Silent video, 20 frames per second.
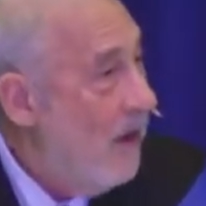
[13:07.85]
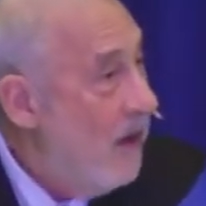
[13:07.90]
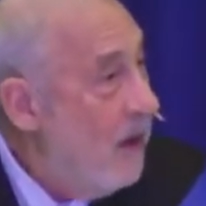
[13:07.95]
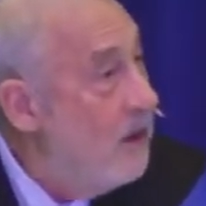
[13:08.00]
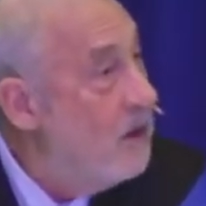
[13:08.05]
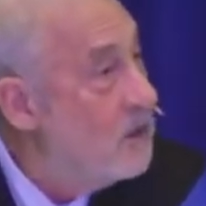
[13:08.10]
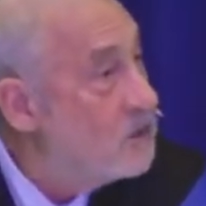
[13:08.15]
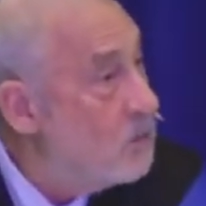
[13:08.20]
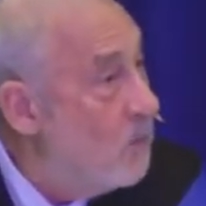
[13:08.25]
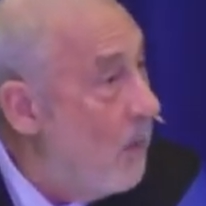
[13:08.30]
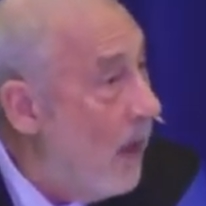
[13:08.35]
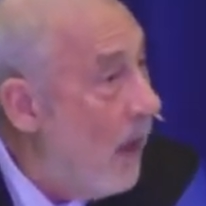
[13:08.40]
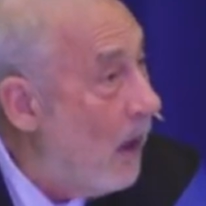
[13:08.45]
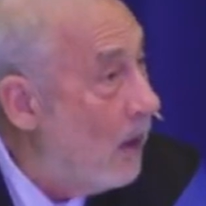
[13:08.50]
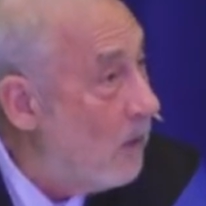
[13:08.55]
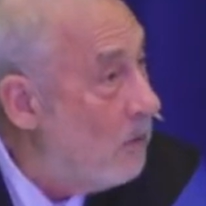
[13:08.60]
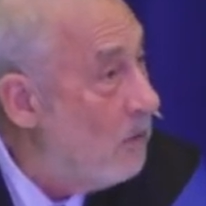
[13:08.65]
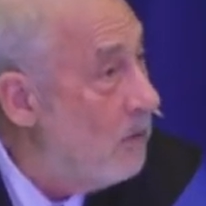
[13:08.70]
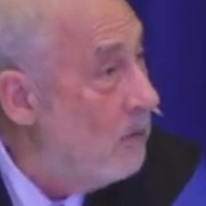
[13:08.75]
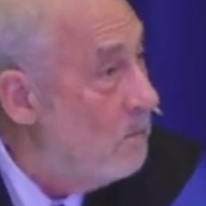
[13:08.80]
it is a
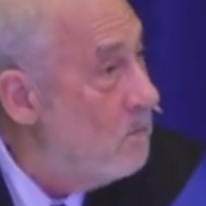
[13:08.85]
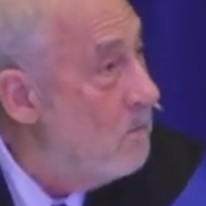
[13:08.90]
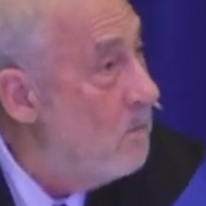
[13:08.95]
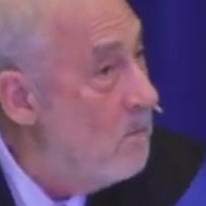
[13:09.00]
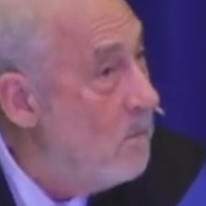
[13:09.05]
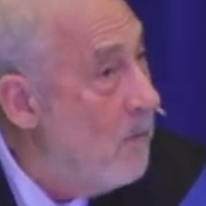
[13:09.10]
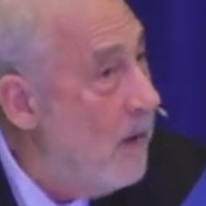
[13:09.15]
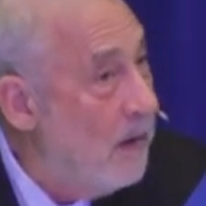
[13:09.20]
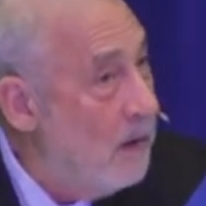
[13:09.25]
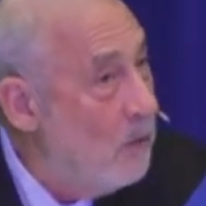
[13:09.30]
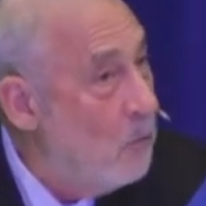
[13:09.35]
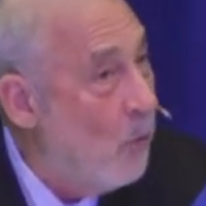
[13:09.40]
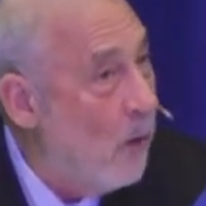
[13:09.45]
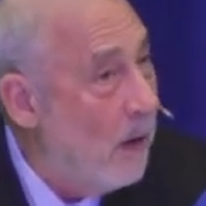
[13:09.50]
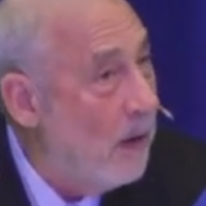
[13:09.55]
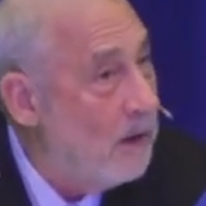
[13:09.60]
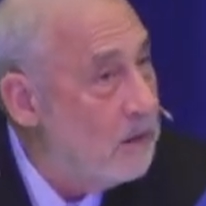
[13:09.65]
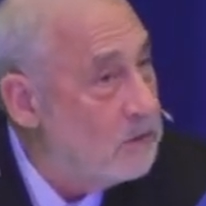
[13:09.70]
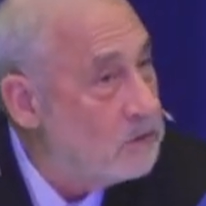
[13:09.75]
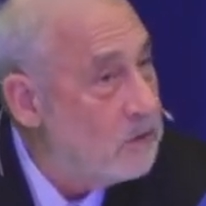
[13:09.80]
matter in many
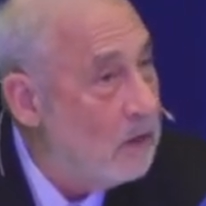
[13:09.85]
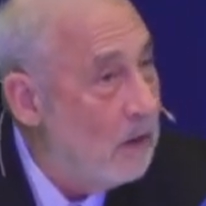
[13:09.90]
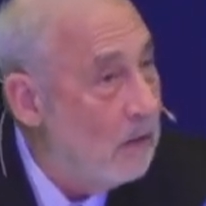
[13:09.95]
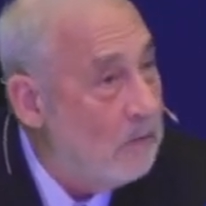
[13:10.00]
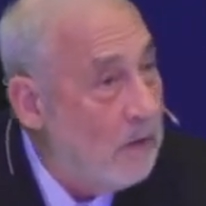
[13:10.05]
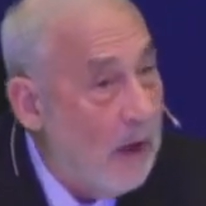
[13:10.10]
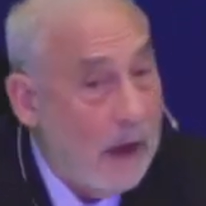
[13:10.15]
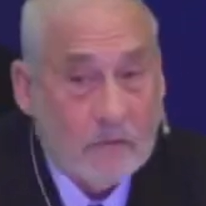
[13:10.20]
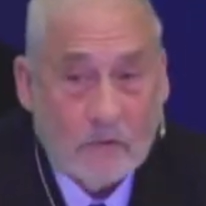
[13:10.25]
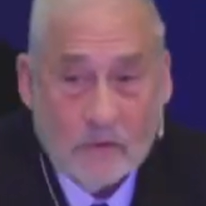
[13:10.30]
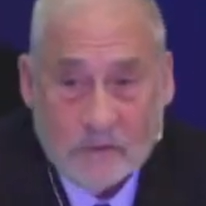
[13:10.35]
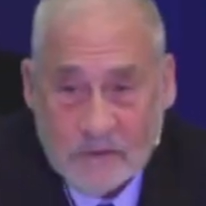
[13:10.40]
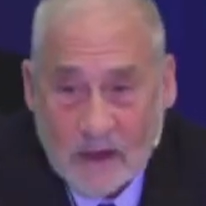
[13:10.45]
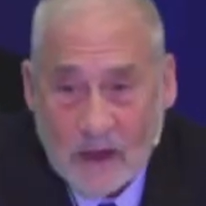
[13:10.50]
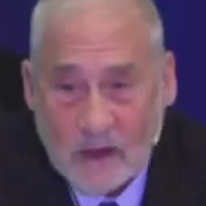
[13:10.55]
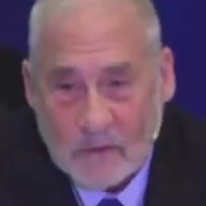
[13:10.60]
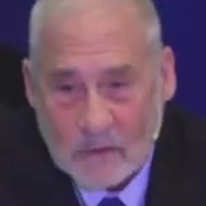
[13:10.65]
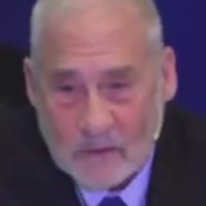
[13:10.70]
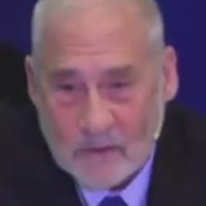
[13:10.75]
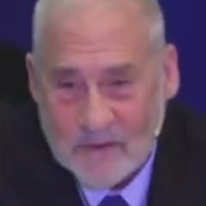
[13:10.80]
ways of life or
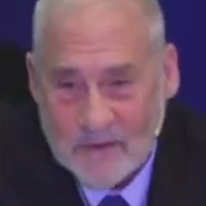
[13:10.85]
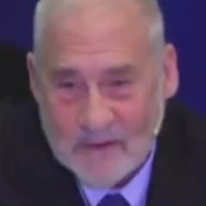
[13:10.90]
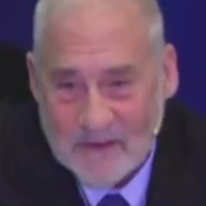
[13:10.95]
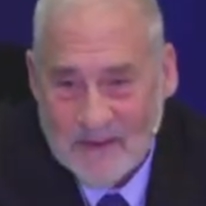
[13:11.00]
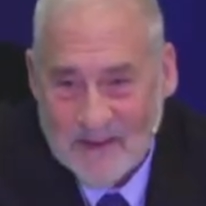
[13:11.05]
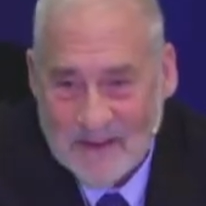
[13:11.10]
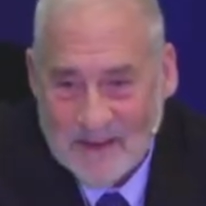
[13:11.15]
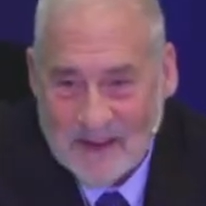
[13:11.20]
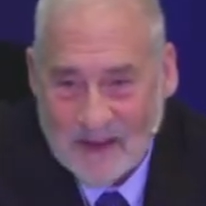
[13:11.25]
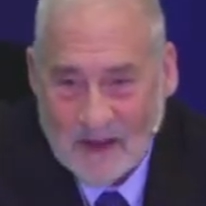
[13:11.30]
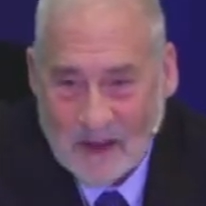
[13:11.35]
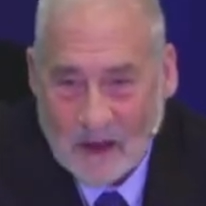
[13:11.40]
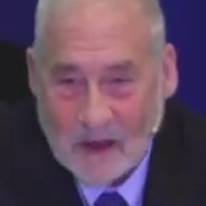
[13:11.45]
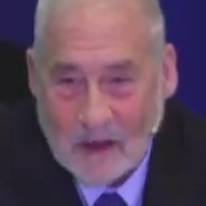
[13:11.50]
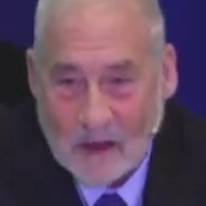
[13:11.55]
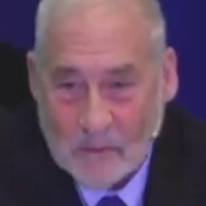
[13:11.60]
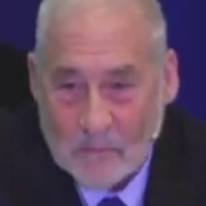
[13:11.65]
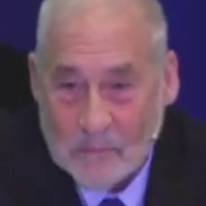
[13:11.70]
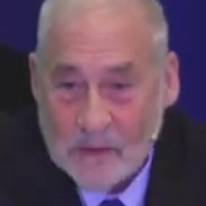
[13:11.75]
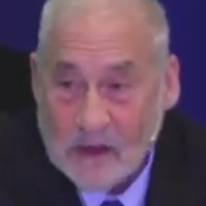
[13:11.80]
death
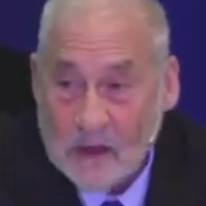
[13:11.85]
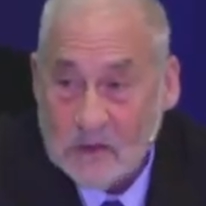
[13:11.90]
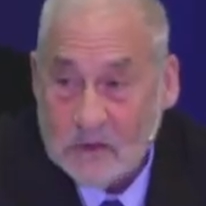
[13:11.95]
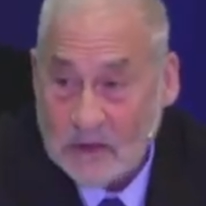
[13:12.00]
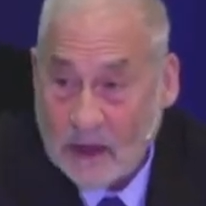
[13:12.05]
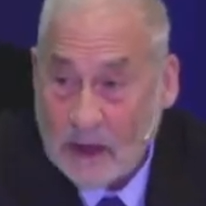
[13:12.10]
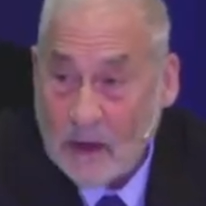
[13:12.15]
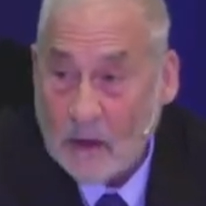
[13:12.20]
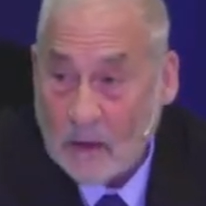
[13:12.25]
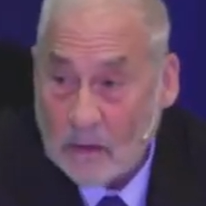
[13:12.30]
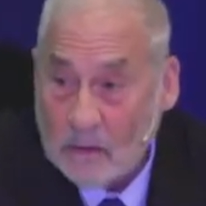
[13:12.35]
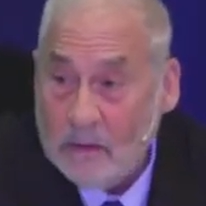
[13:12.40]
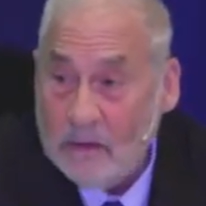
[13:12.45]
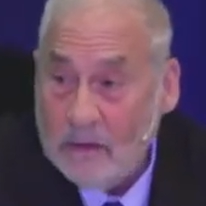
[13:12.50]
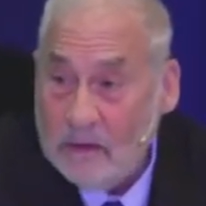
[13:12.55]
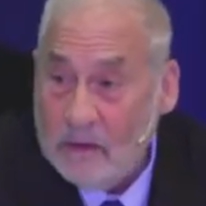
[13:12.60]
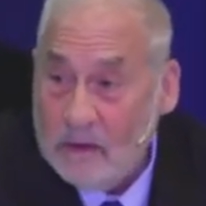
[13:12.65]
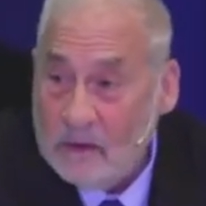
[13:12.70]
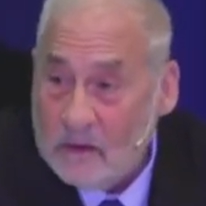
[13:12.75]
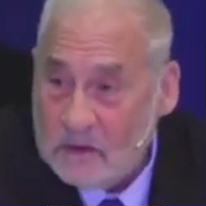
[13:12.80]
uh, because the air
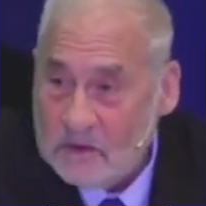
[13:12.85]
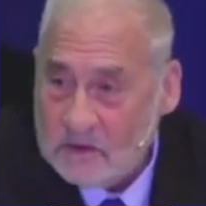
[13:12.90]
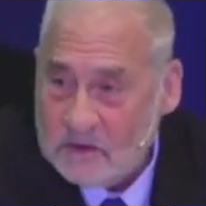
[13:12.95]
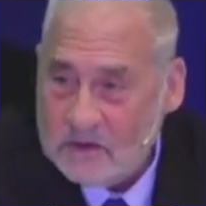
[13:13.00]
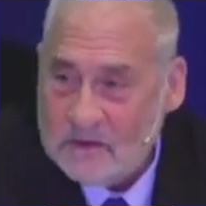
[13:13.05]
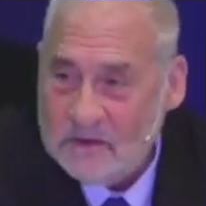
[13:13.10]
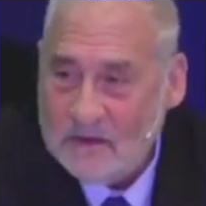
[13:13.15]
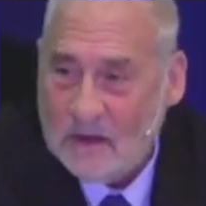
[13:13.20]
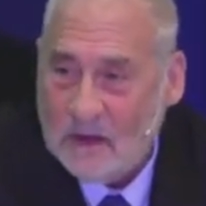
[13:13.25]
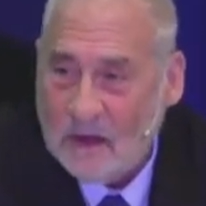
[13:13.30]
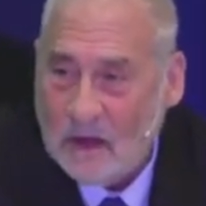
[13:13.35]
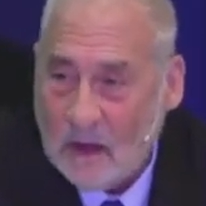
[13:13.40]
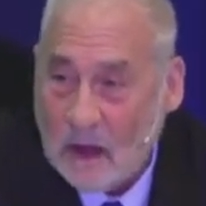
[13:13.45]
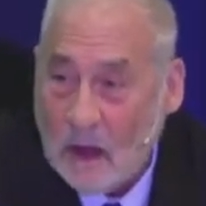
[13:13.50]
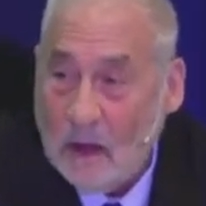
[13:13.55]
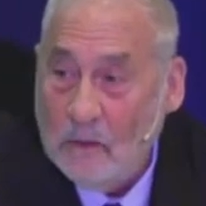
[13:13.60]
is uh,